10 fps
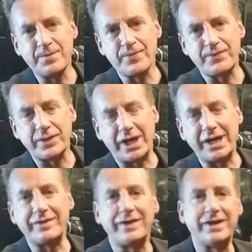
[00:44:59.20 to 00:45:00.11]
I have
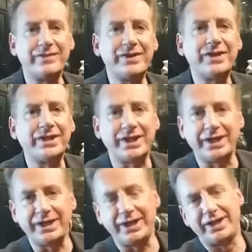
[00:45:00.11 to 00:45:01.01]
everything that I
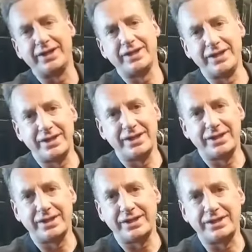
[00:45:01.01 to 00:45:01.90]
need
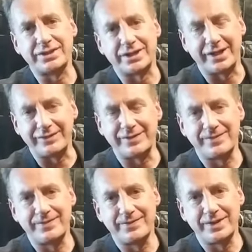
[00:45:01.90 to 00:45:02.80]
in this life.
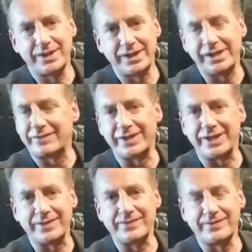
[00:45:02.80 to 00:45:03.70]
Everything.
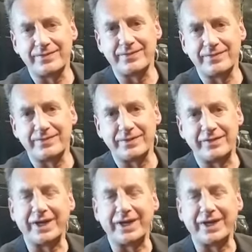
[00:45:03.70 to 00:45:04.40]
If I die